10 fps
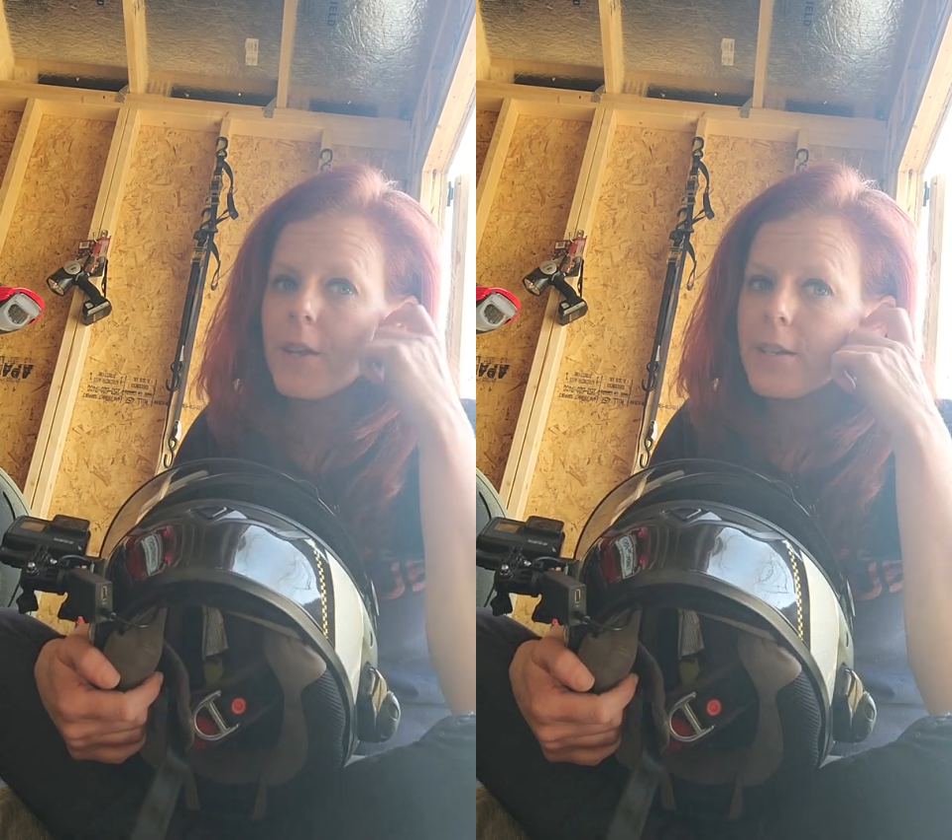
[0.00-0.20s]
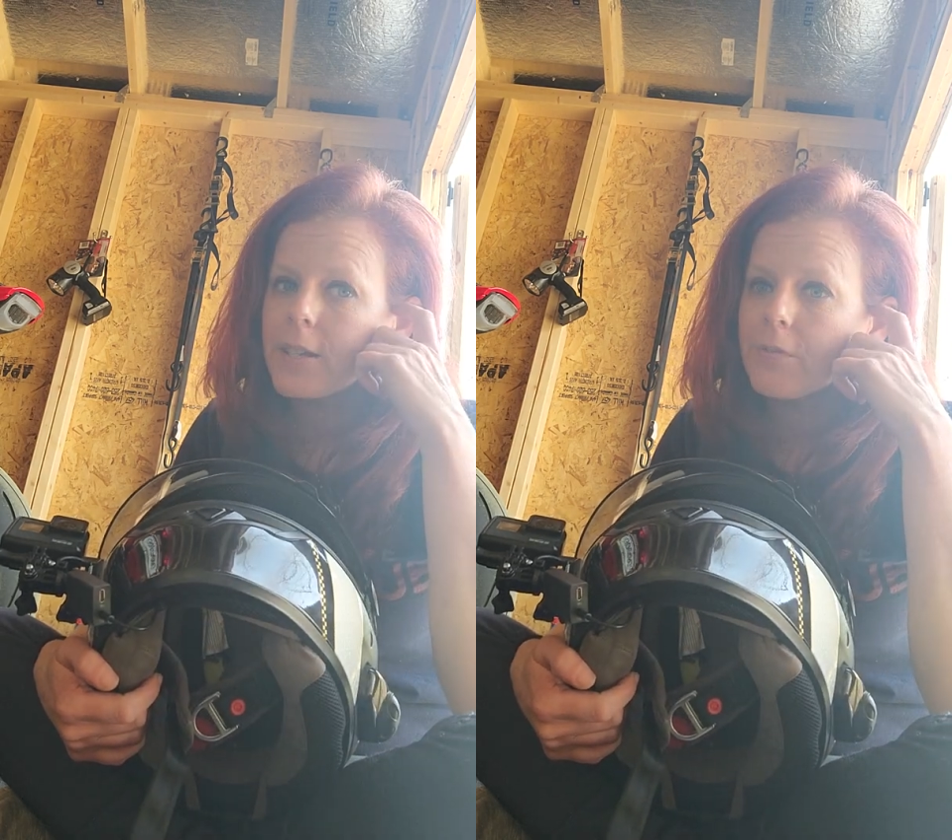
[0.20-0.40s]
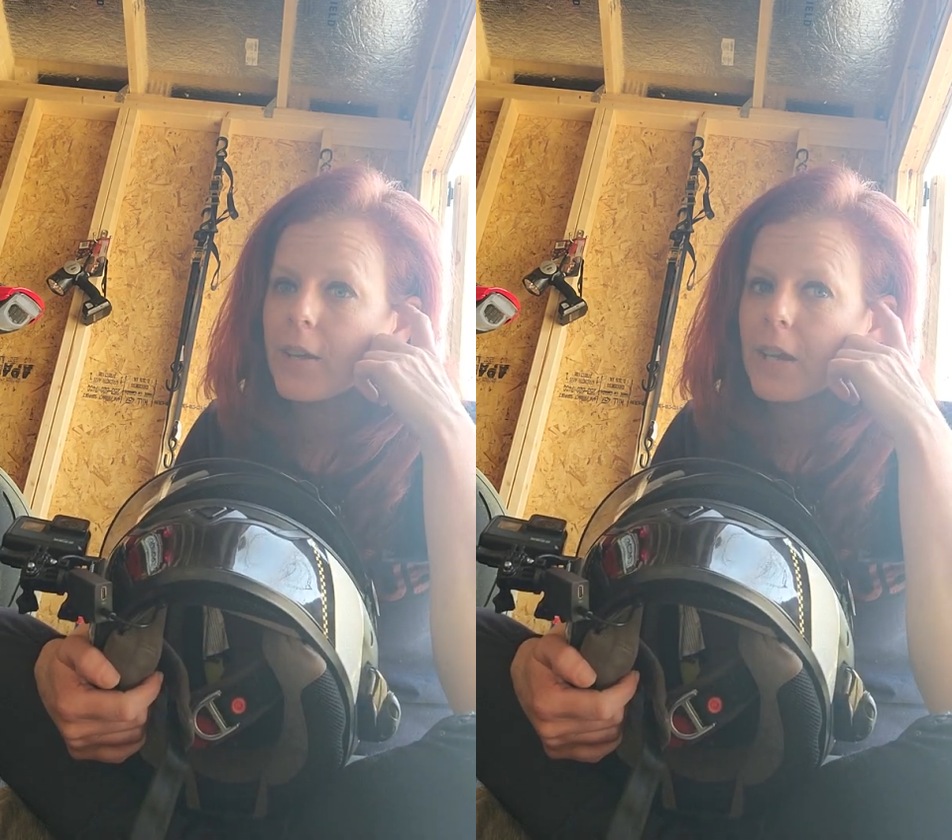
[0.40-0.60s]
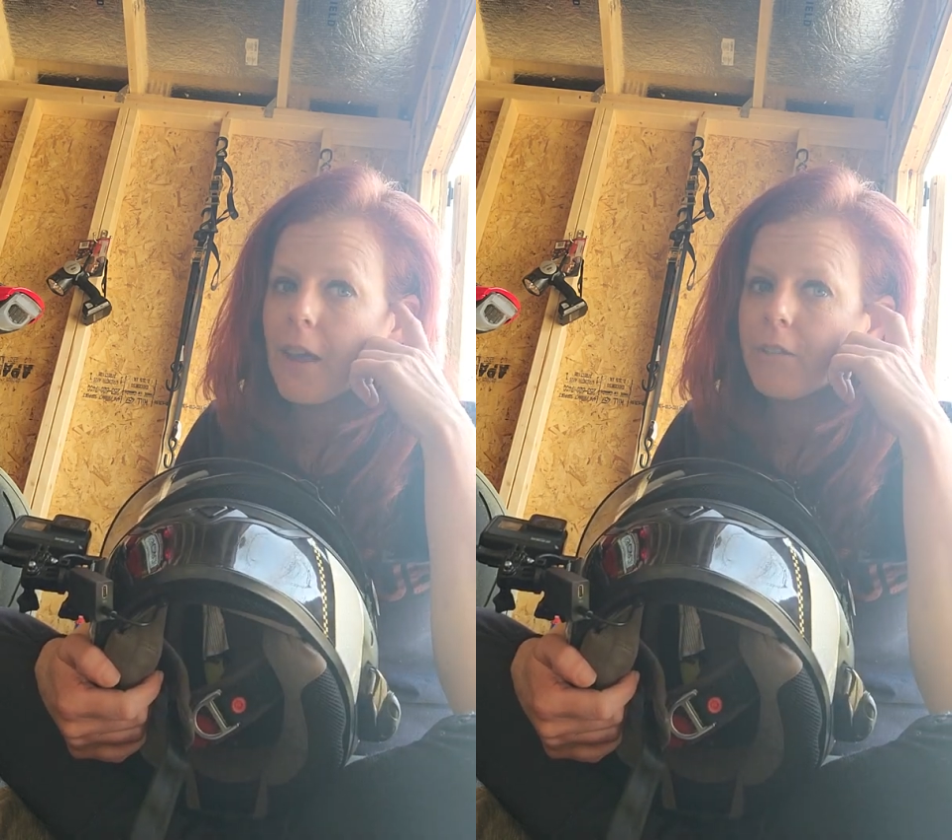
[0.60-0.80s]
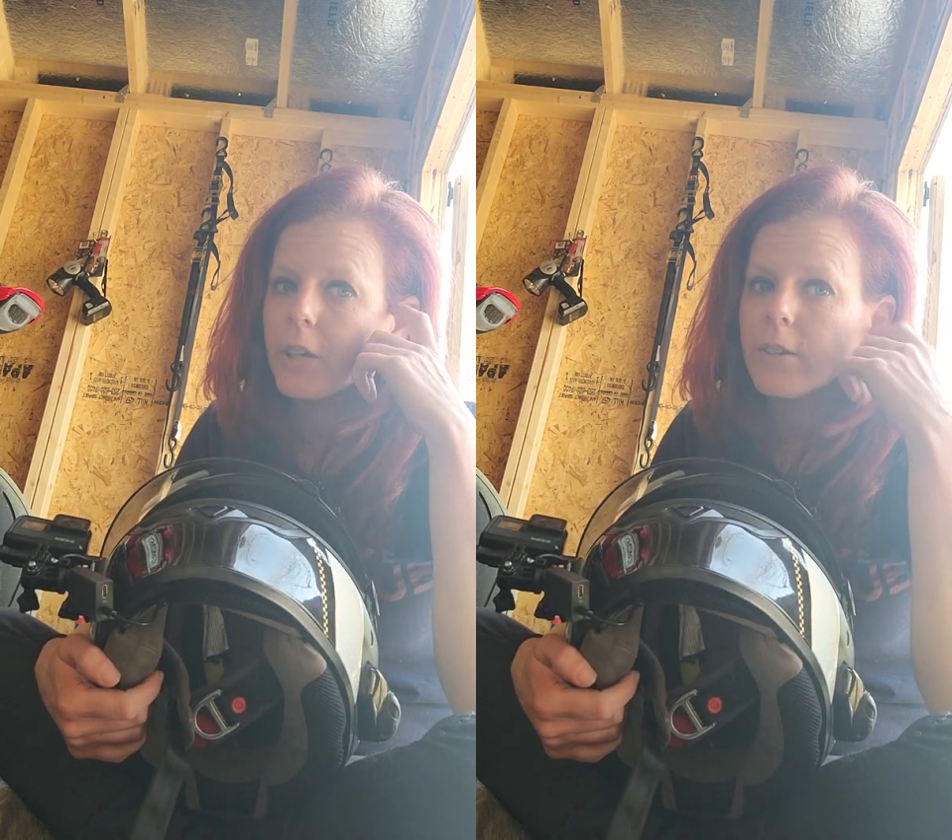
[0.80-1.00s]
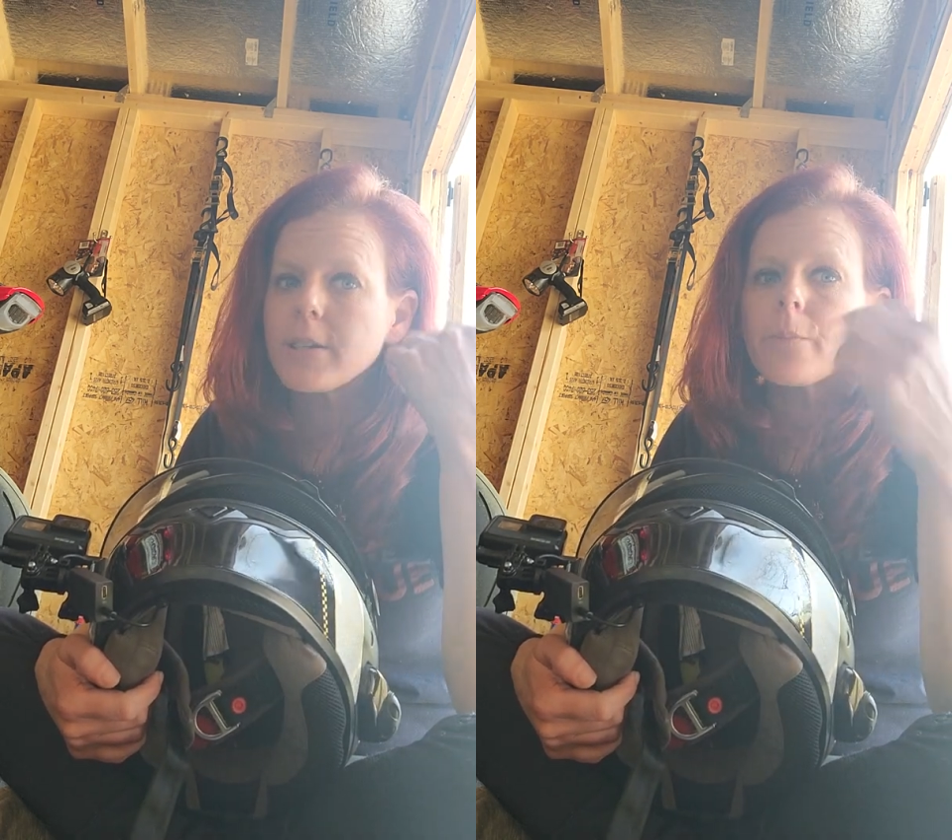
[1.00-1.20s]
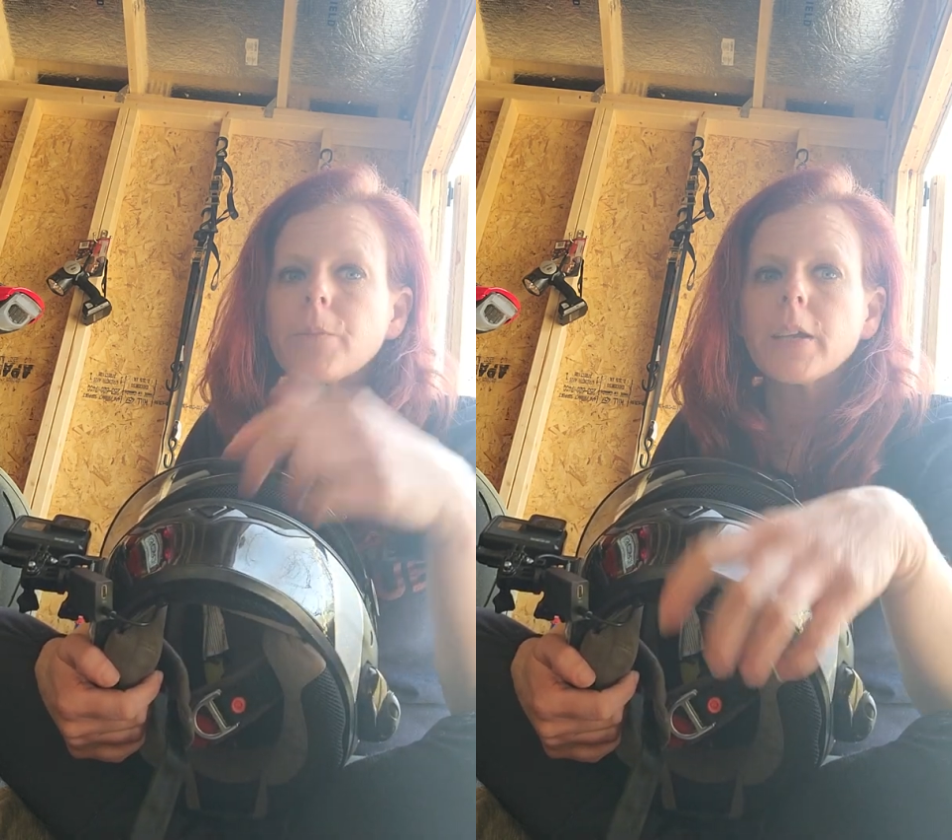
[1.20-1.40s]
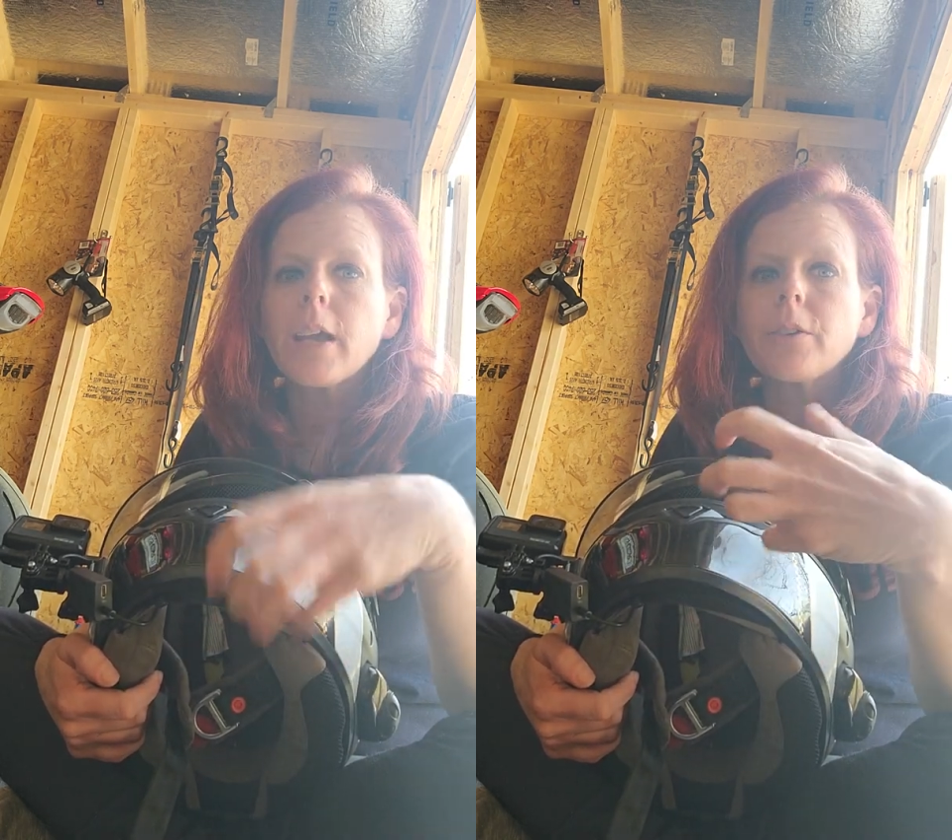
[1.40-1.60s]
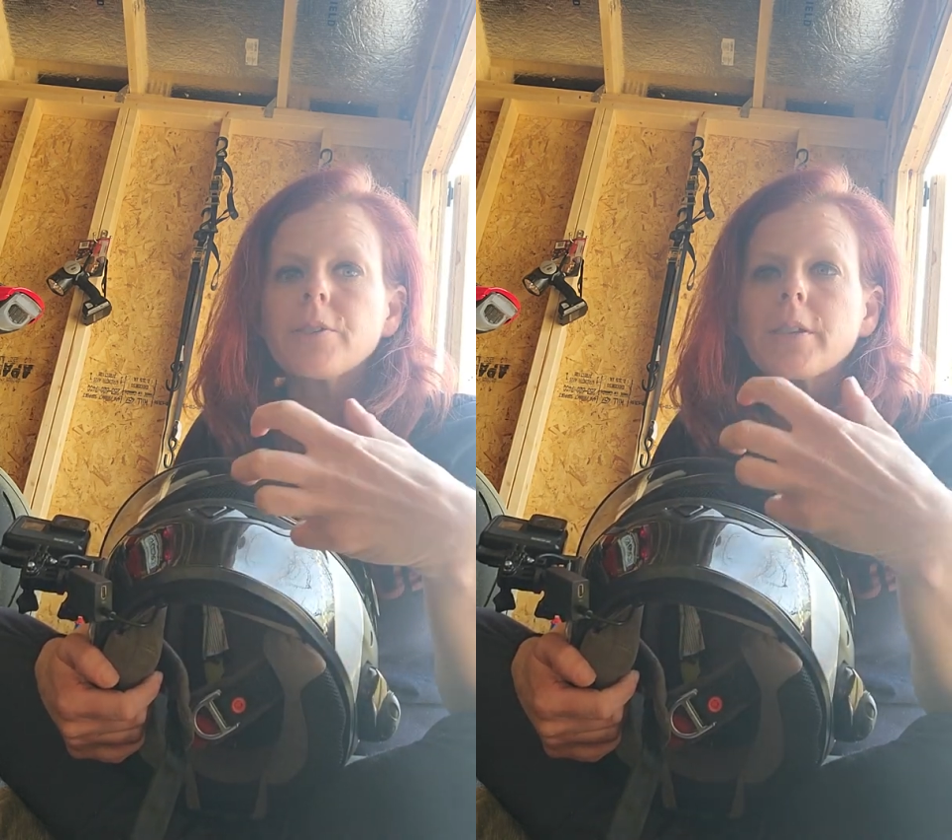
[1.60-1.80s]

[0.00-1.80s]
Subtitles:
see if I can't figure something else